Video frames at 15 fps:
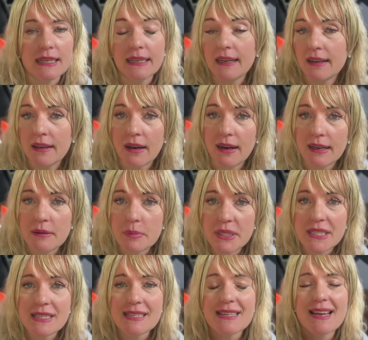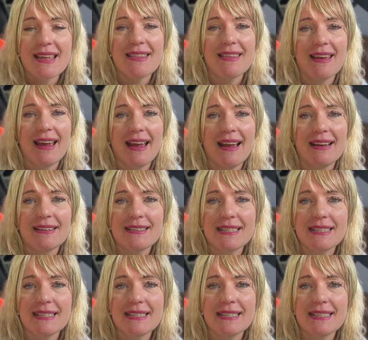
in alignment, that